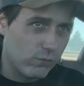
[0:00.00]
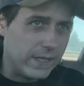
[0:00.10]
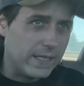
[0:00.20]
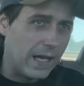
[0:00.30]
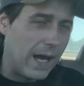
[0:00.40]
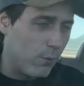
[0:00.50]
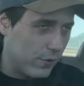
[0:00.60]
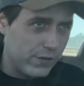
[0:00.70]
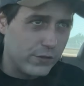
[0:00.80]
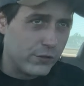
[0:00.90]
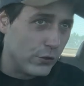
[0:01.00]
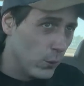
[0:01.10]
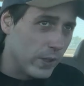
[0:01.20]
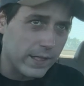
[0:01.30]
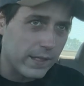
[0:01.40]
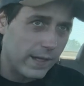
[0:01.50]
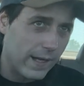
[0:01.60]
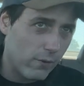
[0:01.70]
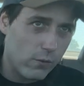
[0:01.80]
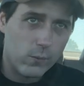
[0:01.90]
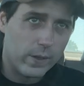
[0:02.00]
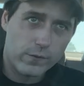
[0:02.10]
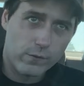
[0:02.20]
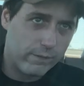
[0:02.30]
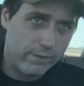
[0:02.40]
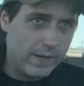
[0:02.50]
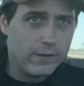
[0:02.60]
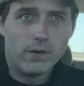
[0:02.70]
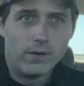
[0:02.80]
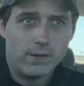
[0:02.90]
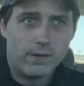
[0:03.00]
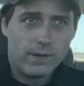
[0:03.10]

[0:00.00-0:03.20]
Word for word: real. I wasn't doing heroin or fentanyl.